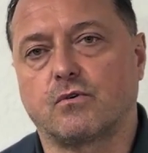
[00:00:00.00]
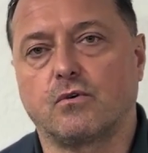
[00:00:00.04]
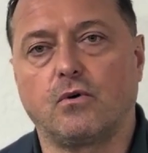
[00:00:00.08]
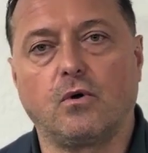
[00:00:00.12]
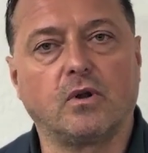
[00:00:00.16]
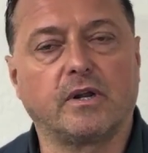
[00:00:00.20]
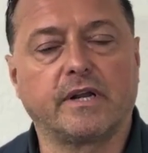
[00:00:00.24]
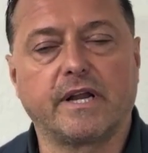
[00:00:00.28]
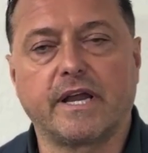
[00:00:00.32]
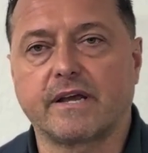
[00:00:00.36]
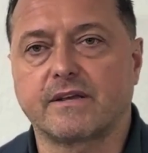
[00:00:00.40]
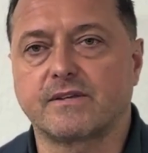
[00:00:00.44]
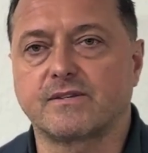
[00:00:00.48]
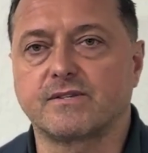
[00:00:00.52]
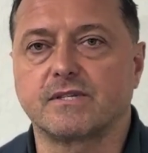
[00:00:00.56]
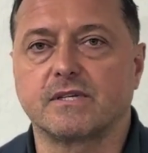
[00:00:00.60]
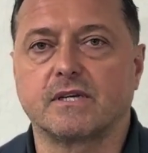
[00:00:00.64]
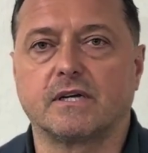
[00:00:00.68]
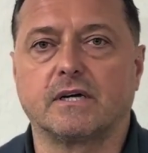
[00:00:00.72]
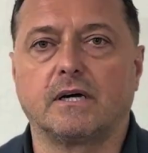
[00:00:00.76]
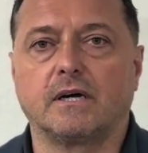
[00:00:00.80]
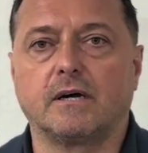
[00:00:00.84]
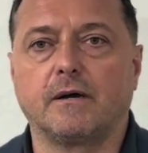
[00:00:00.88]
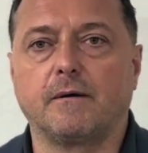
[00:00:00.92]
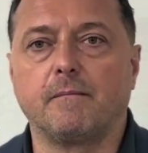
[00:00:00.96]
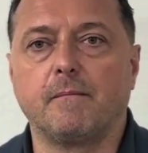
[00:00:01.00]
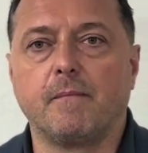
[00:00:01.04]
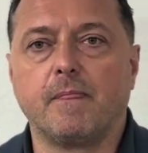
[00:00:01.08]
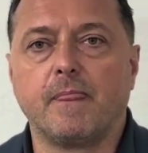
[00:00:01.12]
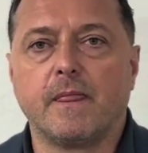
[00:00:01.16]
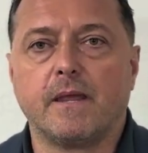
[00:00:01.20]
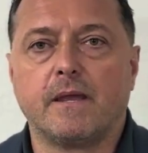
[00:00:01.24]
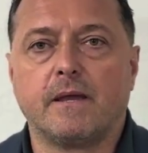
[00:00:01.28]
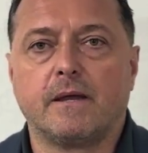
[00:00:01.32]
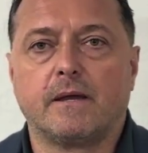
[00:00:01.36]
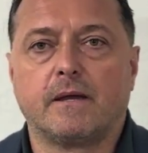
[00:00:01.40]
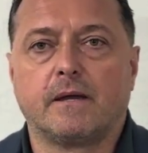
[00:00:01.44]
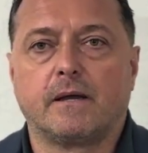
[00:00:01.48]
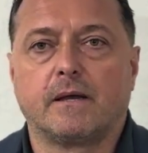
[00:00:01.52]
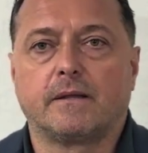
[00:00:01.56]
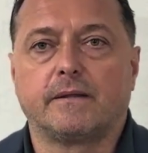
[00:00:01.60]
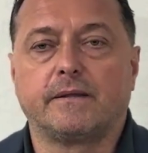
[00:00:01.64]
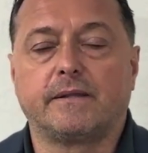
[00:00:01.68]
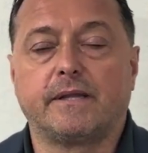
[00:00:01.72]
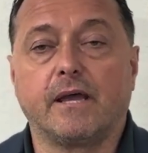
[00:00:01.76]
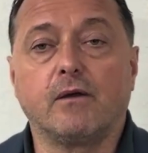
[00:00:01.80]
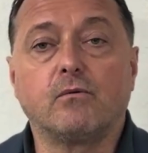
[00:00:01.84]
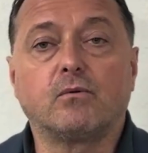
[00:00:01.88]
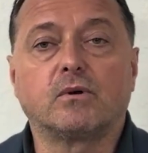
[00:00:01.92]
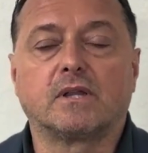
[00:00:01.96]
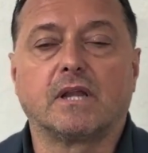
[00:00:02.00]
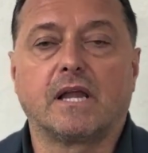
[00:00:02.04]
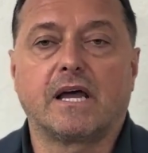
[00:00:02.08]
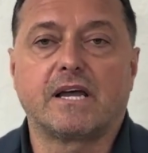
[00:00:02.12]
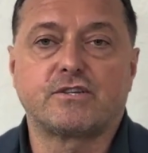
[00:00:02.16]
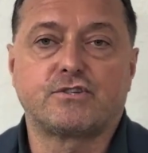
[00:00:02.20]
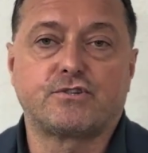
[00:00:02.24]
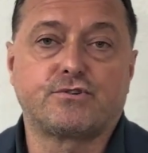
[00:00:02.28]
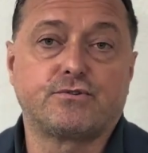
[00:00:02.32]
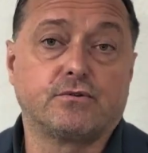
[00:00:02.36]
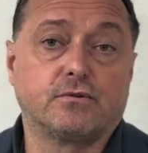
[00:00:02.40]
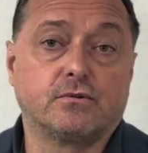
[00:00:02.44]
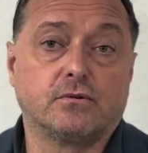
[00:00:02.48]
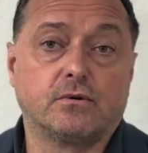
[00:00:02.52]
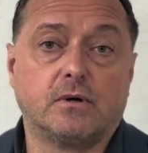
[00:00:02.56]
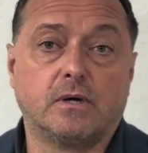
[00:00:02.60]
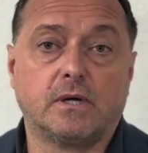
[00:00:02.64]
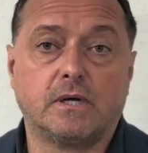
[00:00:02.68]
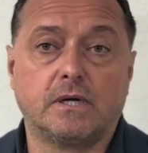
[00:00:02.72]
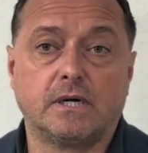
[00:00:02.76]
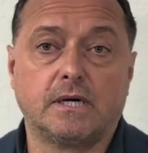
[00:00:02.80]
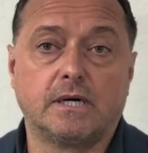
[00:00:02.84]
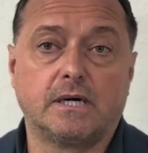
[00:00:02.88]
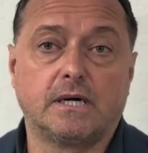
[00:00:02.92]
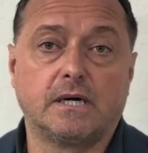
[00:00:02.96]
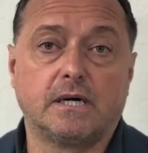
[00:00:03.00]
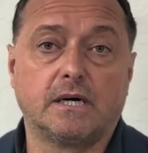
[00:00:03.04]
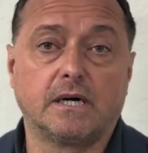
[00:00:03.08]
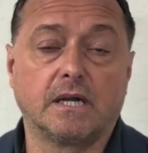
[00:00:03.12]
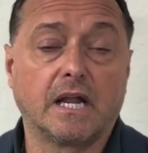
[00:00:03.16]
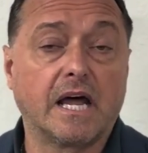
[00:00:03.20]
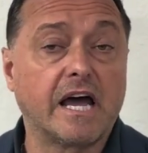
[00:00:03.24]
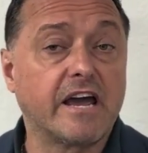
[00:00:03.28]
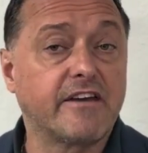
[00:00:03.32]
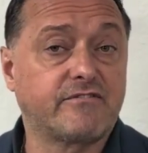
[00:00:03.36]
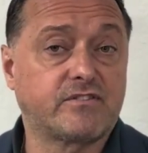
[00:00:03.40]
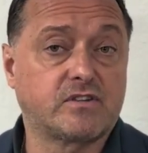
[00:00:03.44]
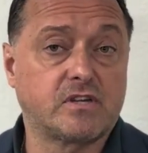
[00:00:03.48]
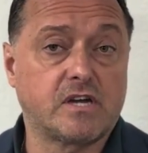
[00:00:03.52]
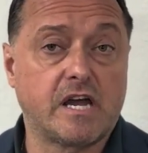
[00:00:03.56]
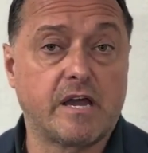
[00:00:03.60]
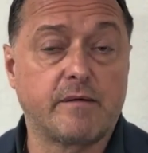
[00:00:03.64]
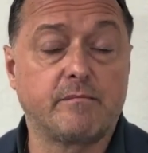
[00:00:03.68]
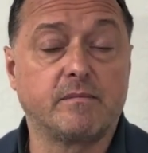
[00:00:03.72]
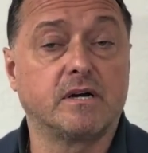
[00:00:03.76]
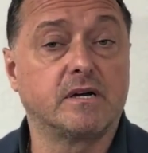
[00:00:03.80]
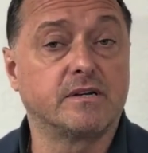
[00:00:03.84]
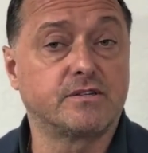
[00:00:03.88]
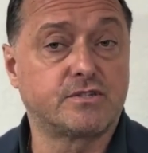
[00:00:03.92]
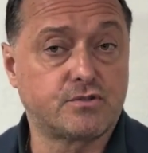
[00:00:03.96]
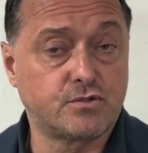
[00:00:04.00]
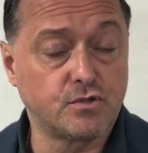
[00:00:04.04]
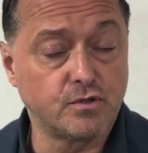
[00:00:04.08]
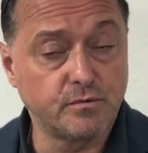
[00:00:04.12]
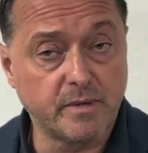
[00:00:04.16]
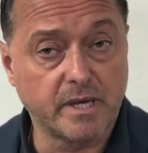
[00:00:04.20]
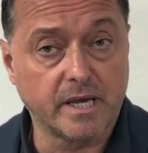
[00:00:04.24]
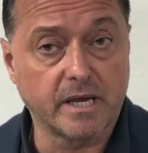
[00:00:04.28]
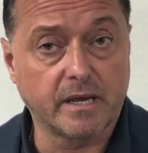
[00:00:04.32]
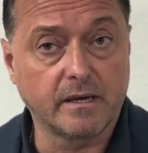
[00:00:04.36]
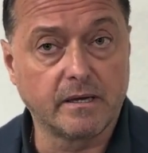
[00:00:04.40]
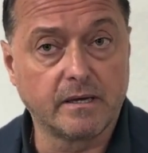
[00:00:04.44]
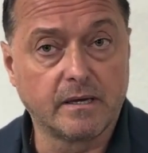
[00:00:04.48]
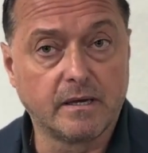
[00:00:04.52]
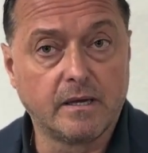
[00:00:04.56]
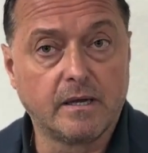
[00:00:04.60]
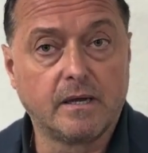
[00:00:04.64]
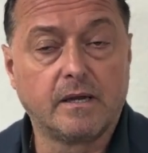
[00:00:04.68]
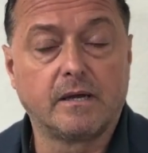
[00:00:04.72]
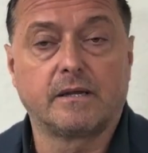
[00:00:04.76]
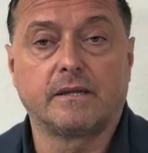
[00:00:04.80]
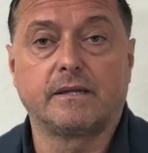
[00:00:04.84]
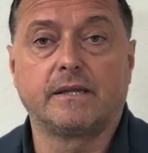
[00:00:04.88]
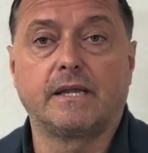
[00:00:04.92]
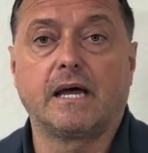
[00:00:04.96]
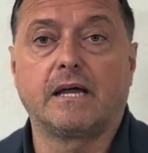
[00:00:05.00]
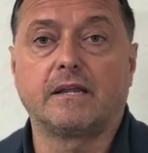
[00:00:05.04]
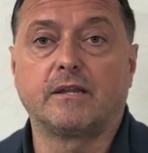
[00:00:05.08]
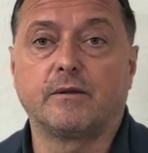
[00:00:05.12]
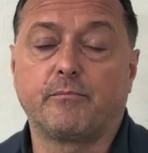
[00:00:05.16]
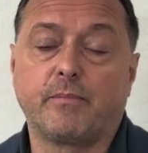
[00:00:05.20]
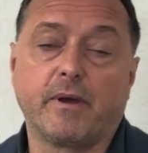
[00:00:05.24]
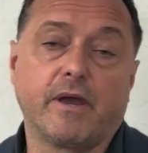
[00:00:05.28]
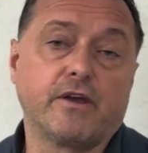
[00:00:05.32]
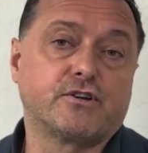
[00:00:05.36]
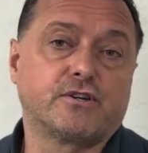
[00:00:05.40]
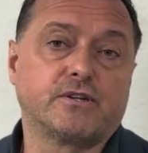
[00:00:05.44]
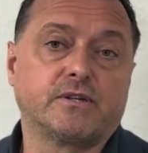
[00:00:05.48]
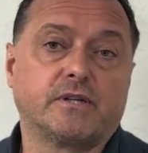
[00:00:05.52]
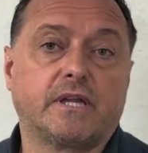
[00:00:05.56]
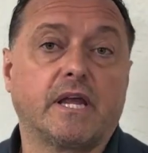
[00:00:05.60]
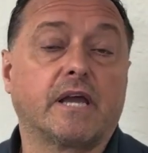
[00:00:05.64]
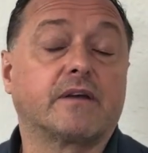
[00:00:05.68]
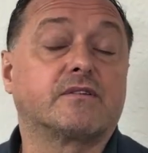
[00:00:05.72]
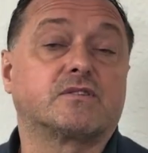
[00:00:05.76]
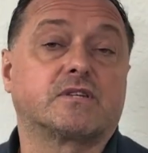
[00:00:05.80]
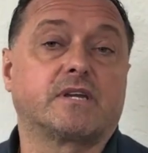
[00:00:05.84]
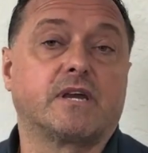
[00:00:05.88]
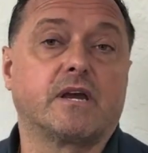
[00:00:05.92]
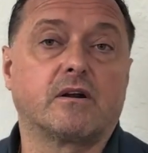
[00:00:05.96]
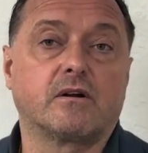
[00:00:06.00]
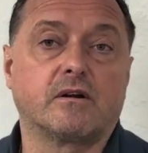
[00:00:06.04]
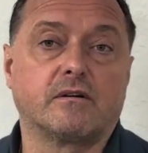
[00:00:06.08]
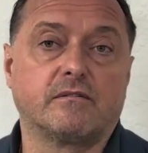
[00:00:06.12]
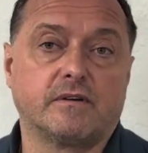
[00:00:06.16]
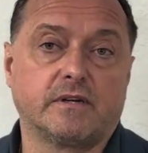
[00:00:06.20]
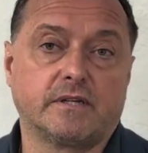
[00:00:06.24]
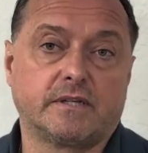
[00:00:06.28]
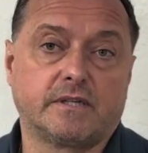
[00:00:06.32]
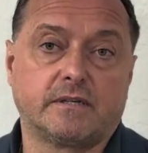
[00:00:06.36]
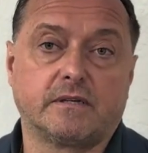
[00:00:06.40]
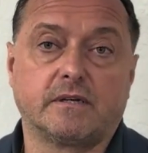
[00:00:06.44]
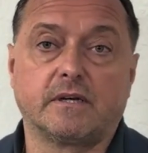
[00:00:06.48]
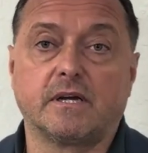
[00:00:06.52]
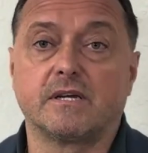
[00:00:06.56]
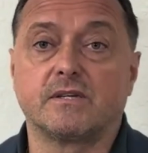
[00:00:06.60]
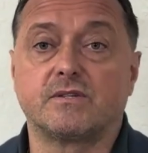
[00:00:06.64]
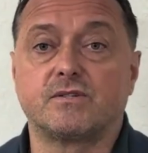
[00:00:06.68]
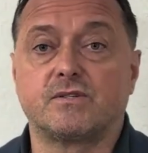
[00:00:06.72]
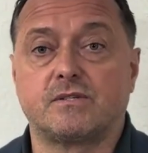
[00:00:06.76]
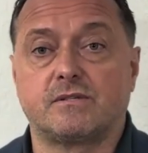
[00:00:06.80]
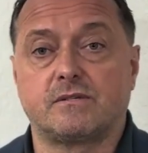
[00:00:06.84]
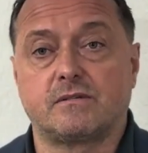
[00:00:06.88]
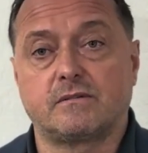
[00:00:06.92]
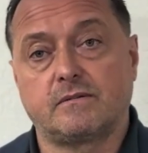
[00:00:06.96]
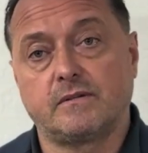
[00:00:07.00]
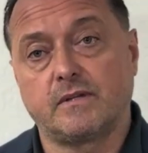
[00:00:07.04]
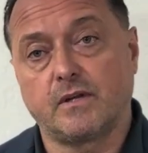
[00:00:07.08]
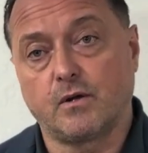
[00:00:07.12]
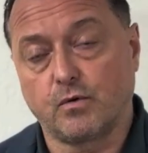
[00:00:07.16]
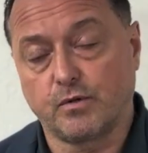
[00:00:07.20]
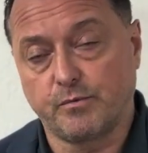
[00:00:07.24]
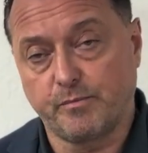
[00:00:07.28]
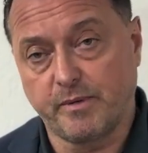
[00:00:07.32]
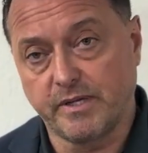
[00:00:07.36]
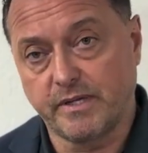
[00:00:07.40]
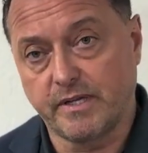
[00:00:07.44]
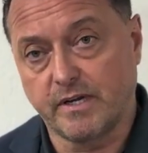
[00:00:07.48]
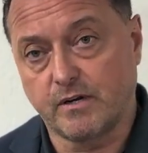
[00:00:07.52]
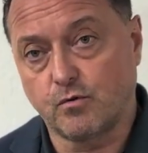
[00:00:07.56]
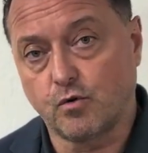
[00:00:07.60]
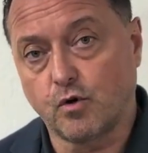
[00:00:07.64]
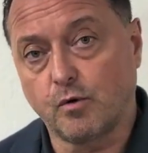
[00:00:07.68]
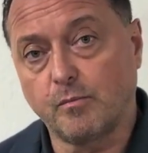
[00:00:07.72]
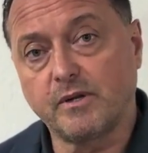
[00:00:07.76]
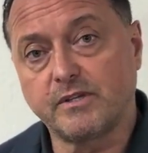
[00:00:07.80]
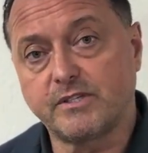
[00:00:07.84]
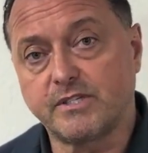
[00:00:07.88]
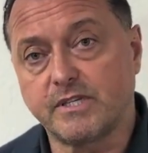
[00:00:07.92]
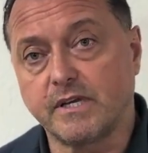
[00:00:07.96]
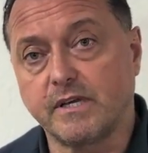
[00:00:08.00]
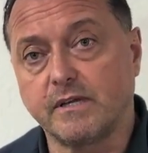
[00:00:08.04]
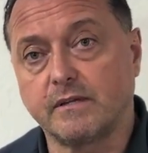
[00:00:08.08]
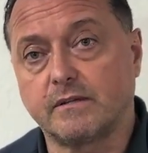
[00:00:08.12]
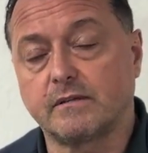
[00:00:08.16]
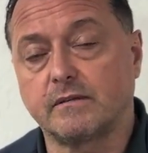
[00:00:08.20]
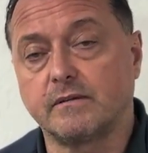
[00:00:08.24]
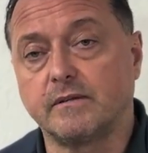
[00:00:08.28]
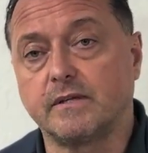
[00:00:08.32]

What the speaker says: or all-on-X, they would last you a lifetime, assuming that the patient takes care of it as they would be their normal teeth.